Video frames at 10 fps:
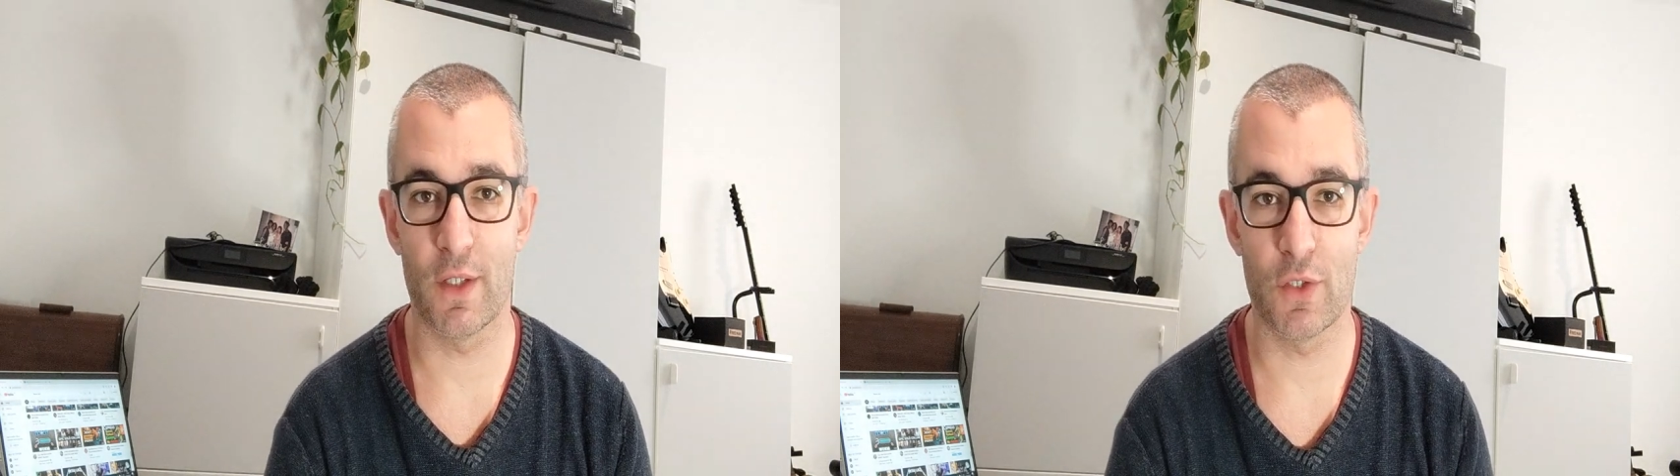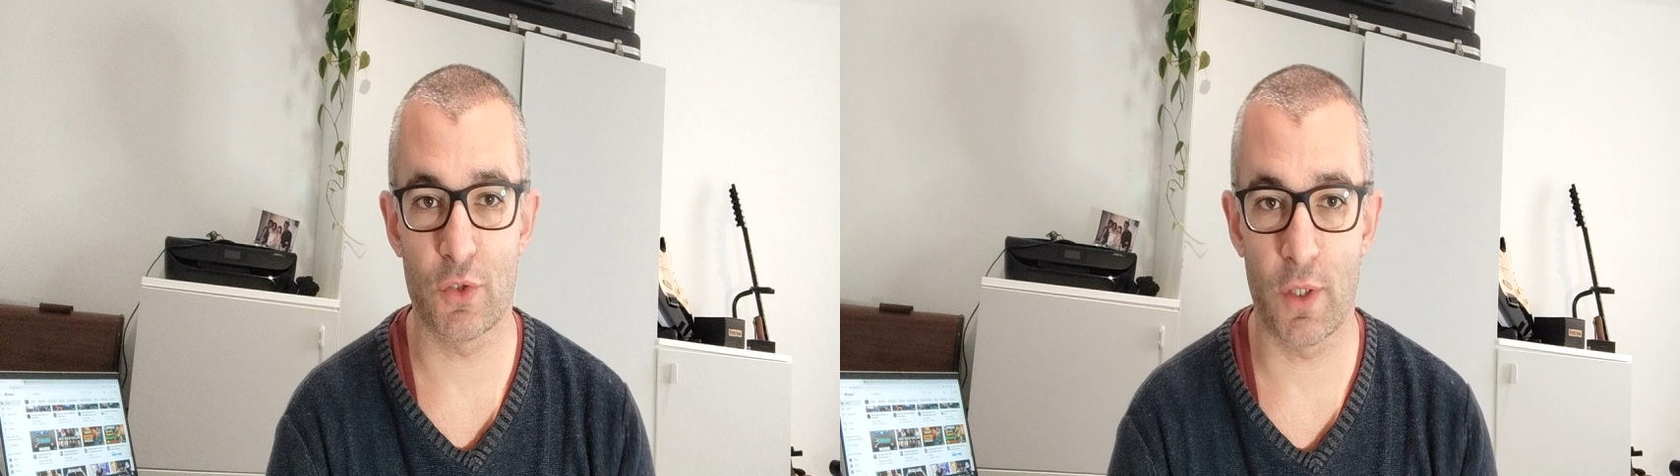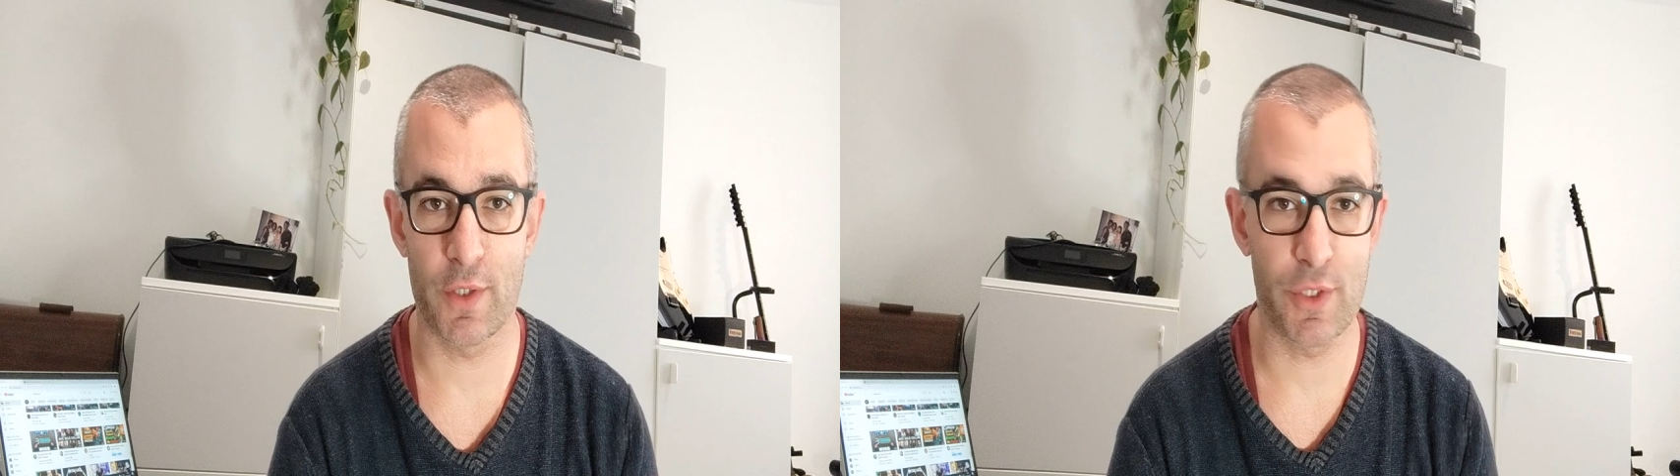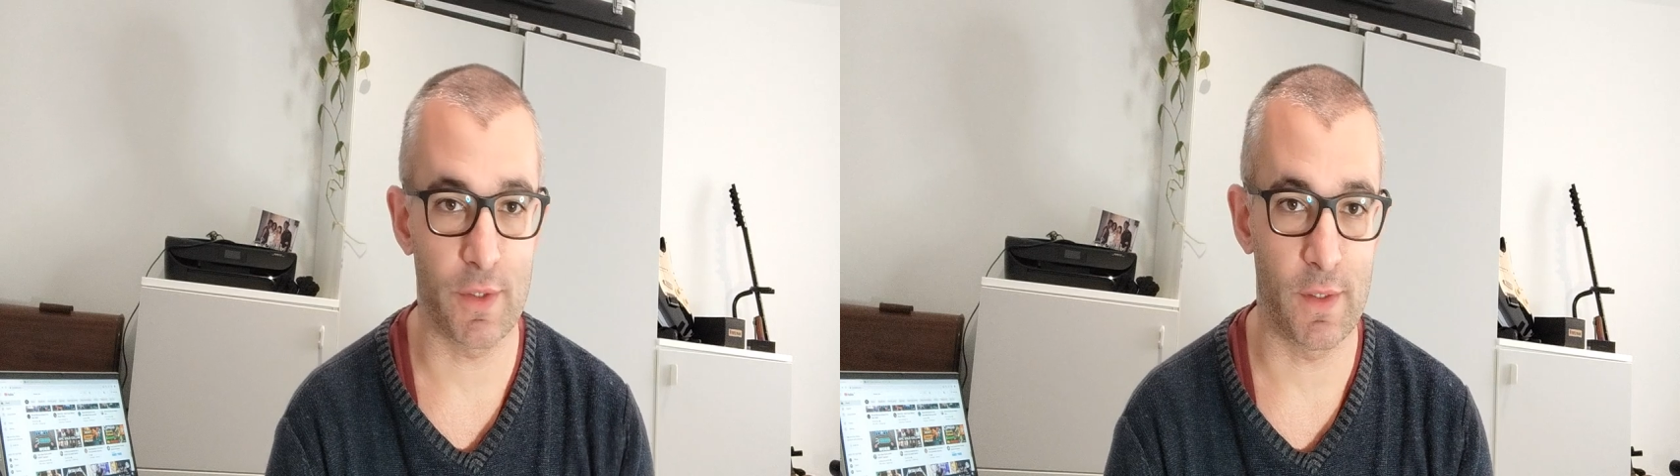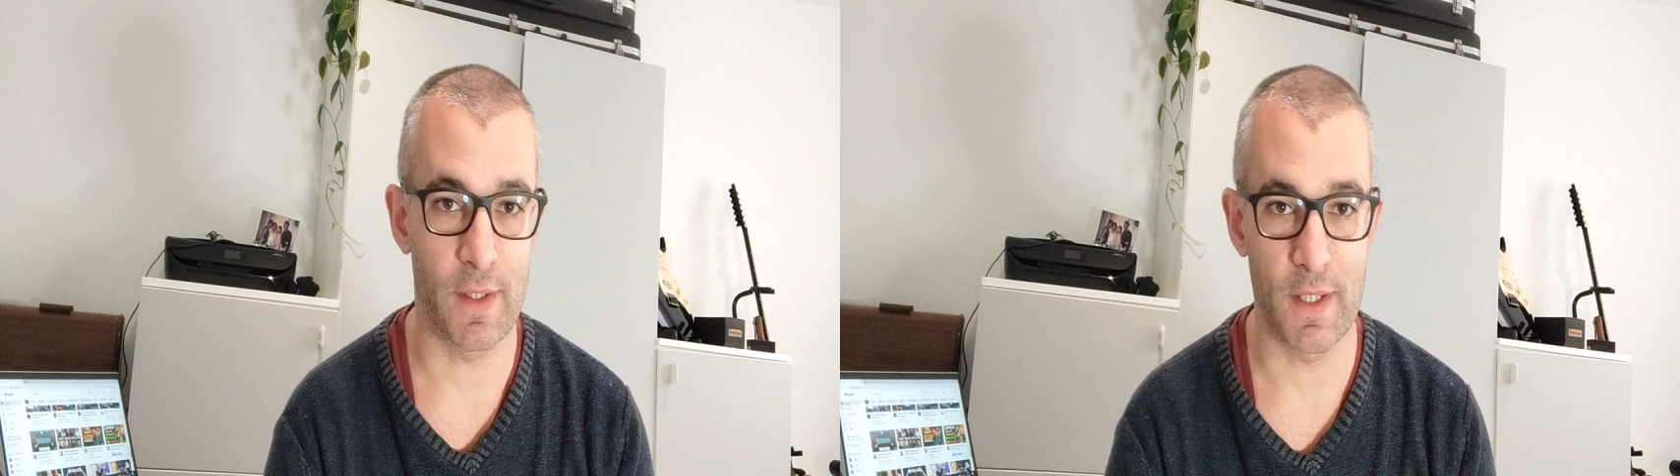
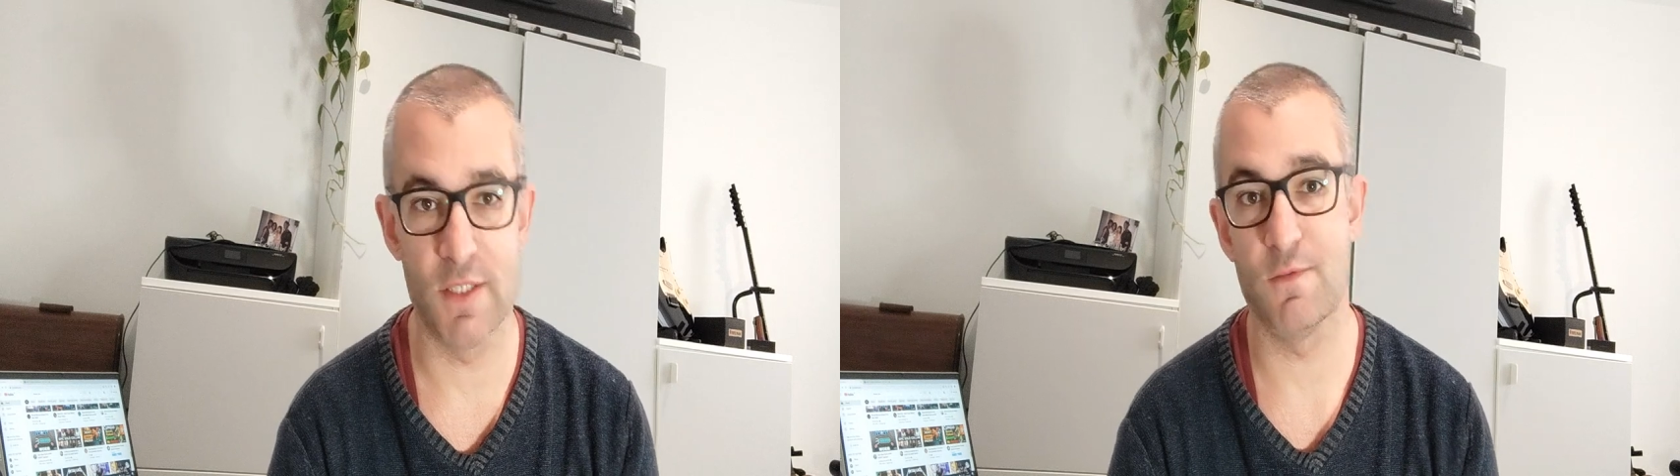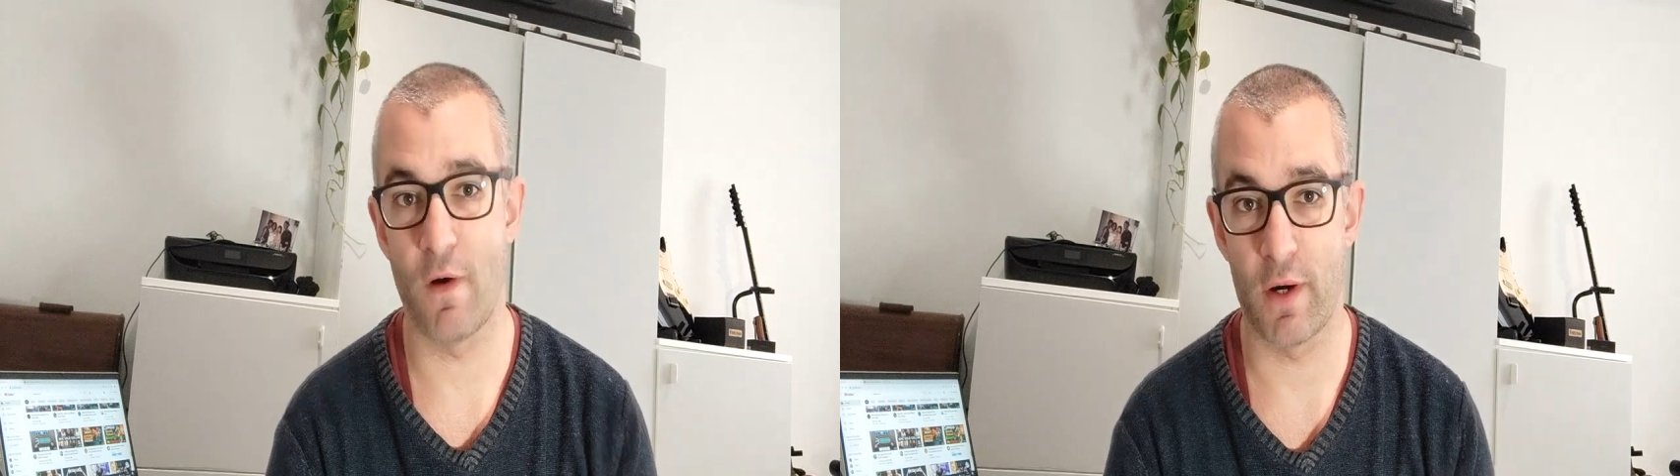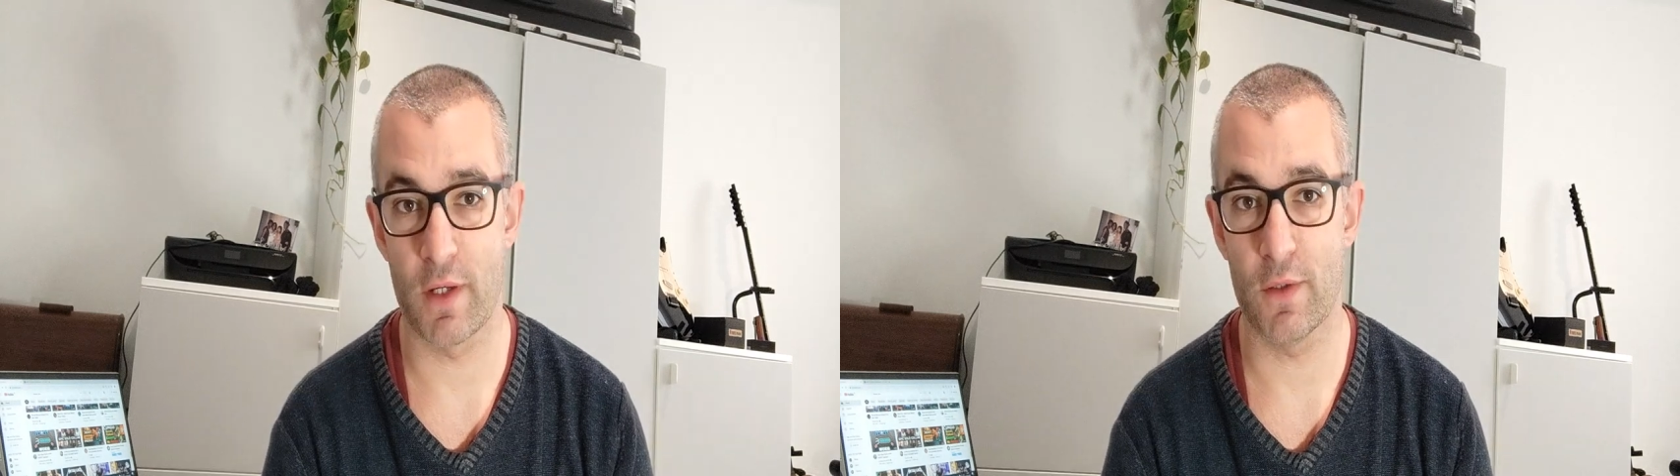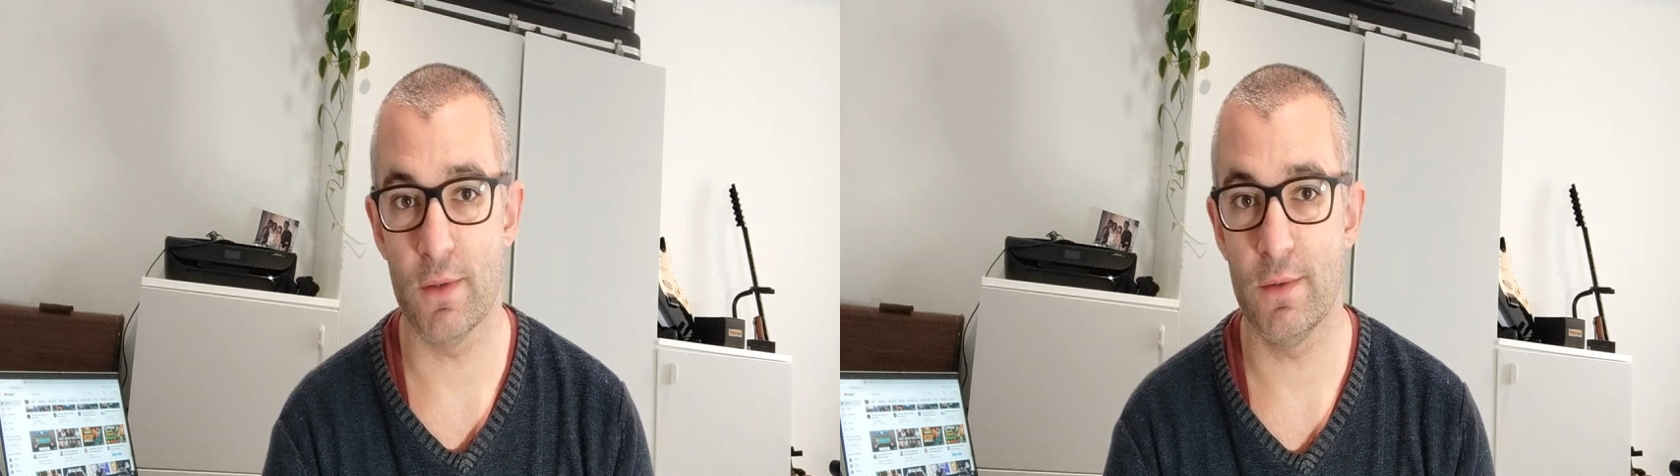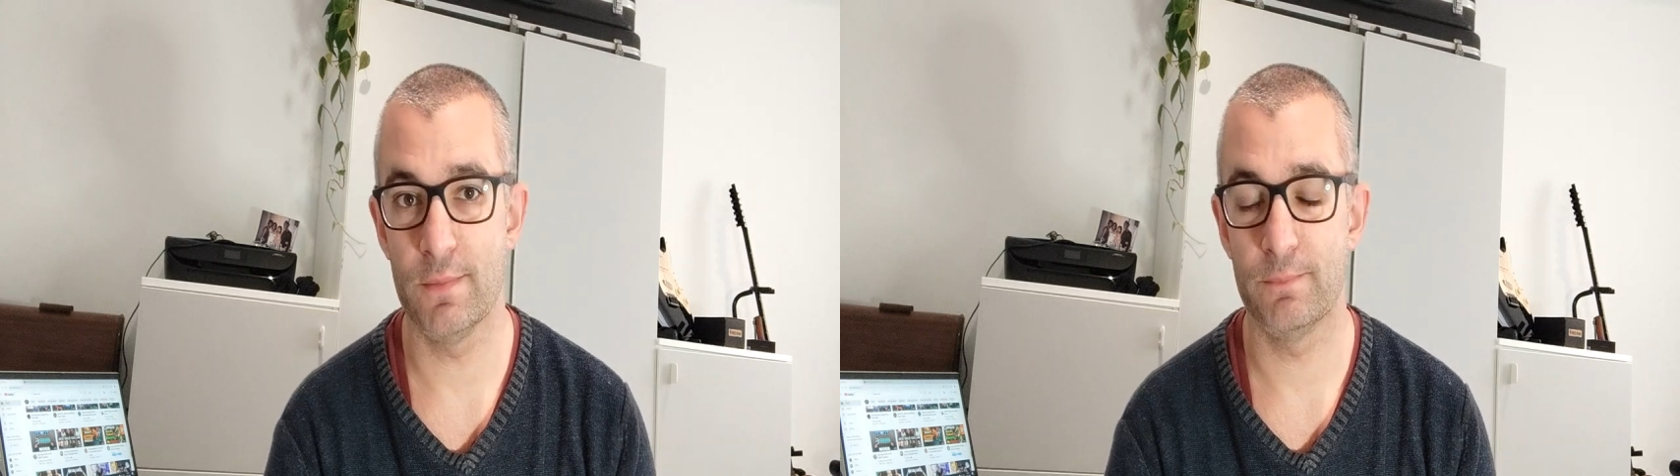construction is very
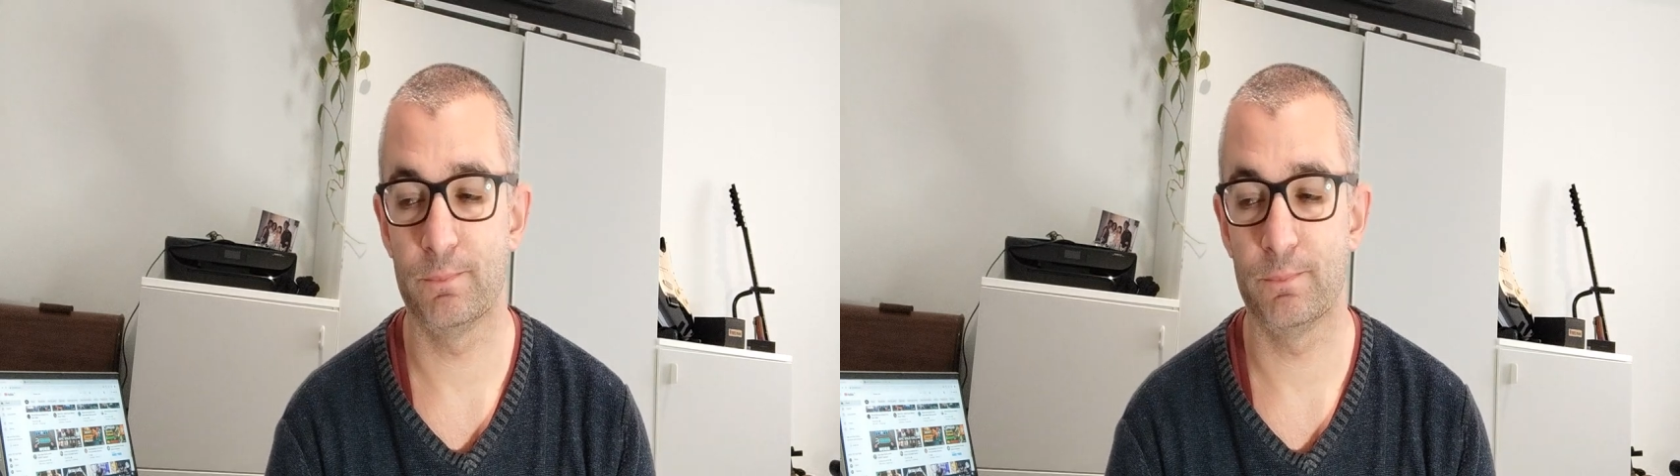good.